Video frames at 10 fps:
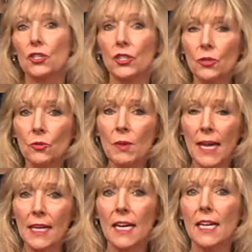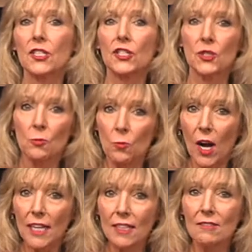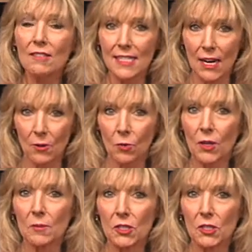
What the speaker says: 2 mayonnaise to 1 sour cream.